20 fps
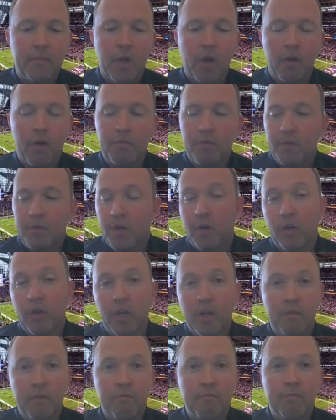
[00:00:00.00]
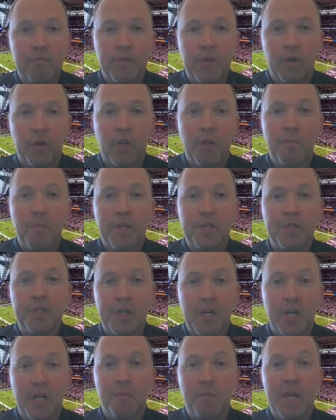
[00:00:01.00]
certainly miss
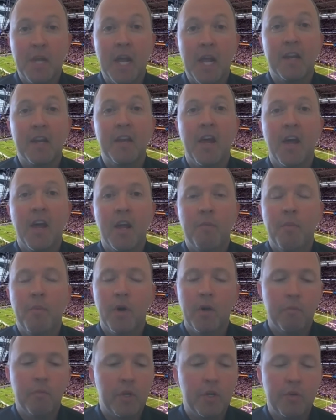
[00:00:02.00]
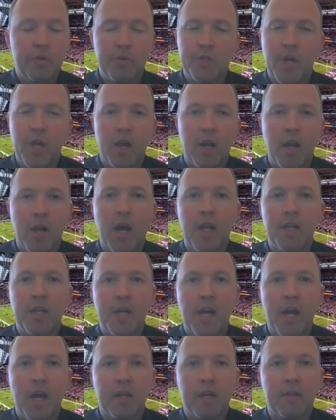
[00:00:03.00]
seeing him day to day, but we do stay in
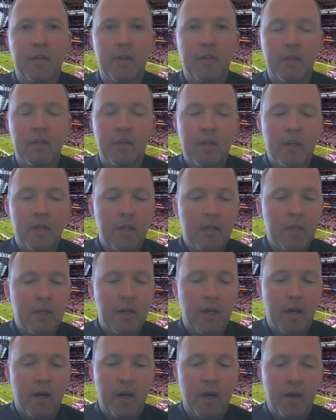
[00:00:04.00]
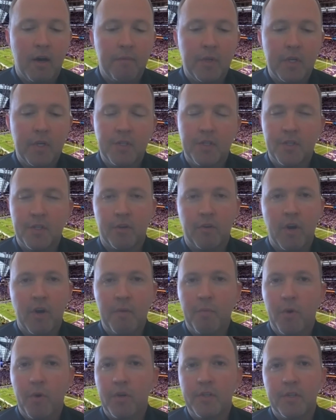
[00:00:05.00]
contact, and he's just a
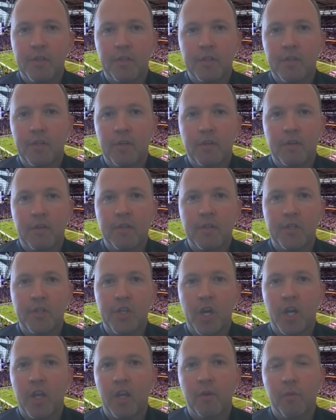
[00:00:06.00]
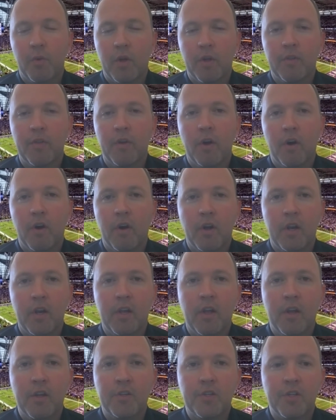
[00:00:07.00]
great person to check in with on
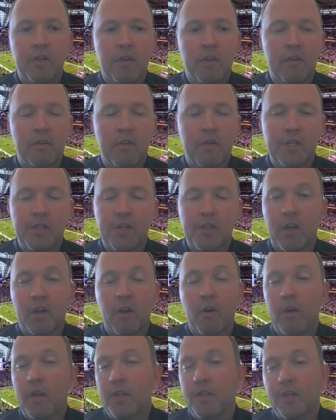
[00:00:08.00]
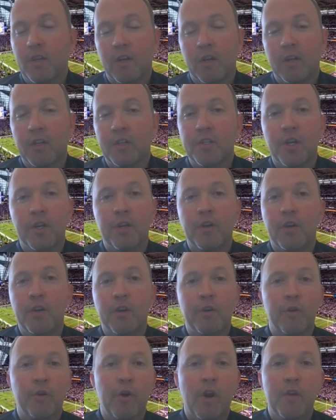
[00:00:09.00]
occasion, and he's going to continue
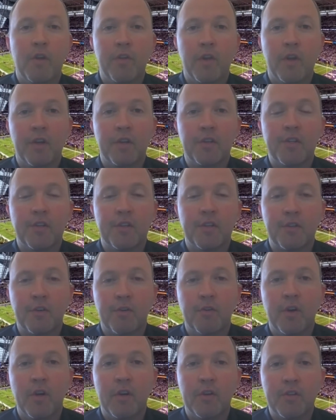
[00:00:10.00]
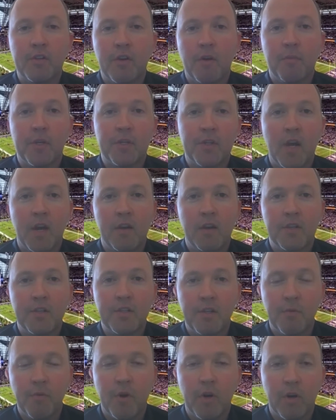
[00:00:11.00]
to do great things in his career. So I'm excited to
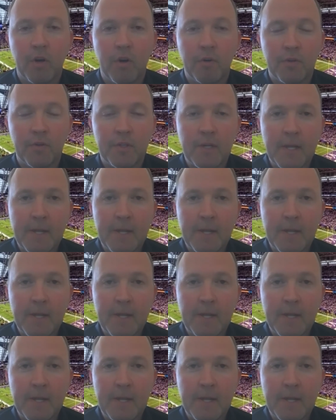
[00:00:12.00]
see where it goes.